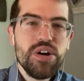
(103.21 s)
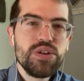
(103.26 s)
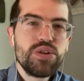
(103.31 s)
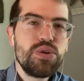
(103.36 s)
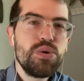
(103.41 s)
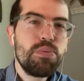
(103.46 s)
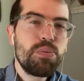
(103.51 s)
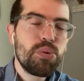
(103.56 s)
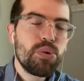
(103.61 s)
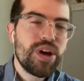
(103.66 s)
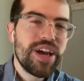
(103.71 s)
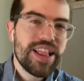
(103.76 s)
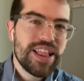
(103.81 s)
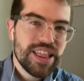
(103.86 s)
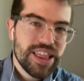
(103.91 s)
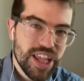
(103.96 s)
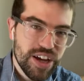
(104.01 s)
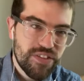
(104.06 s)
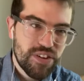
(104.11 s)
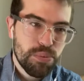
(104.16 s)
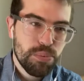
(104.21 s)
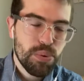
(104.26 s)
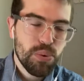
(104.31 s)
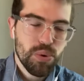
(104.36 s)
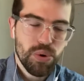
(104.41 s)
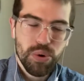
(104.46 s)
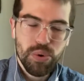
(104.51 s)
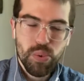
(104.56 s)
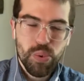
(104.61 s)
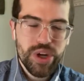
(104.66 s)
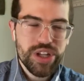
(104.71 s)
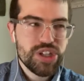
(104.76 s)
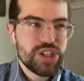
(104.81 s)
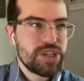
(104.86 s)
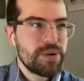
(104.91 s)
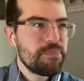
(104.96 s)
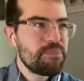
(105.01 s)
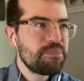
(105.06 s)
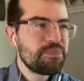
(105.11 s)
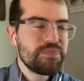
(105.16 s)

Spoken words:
to play Liverpool, which